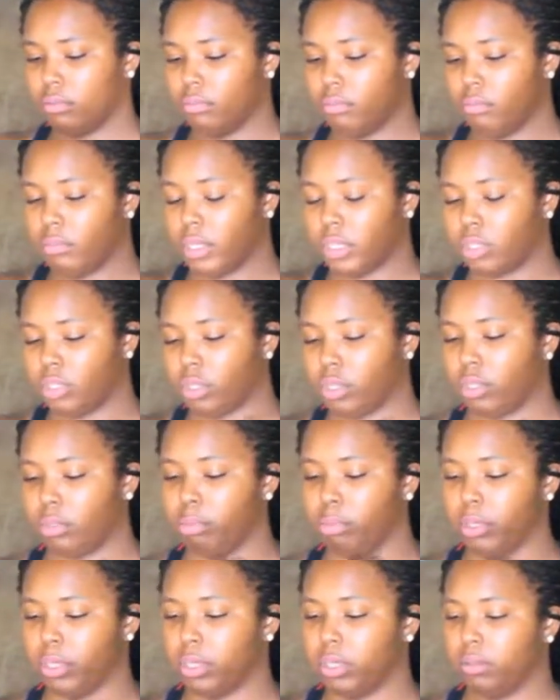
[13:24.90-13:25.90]
Make sure you
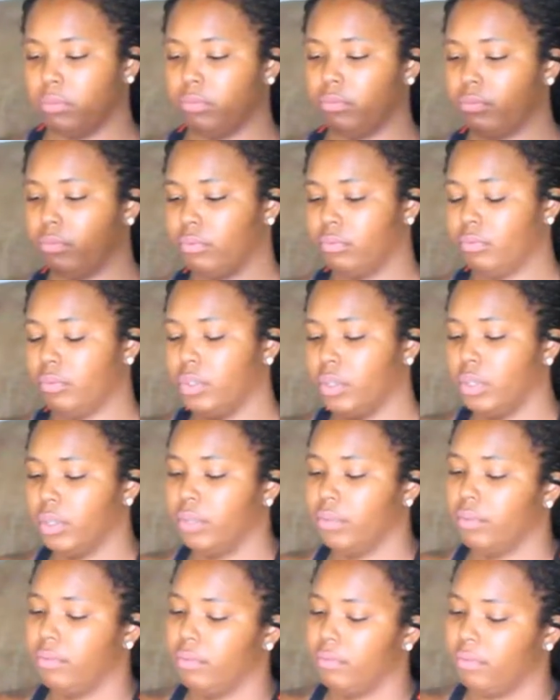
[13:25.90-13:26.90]
put a
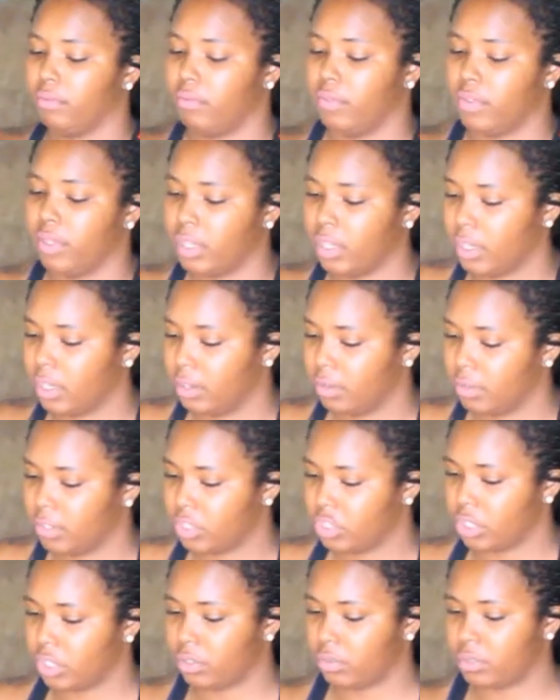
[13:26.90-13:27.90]
very
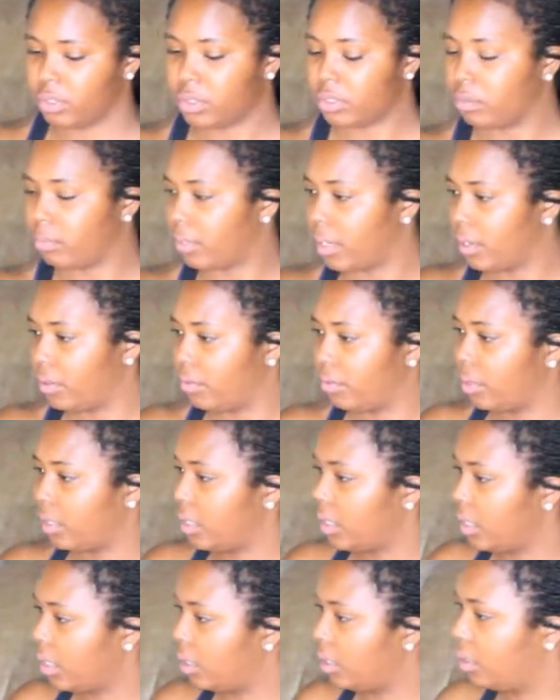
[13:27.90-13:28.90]
generous amount on
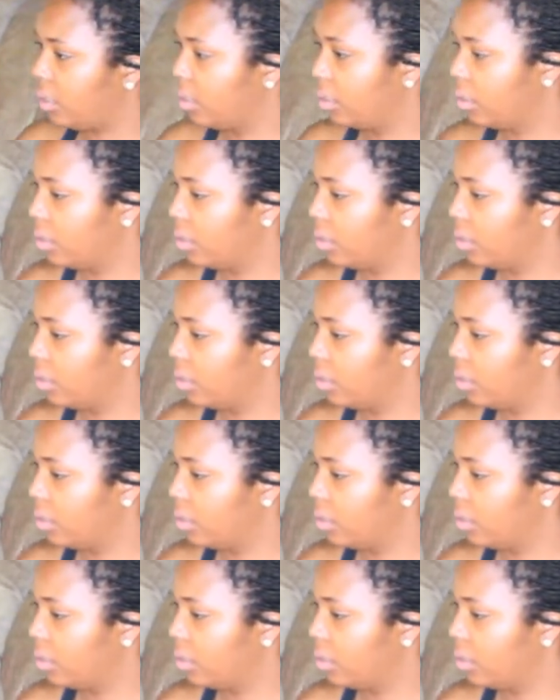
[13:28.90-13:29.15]
there.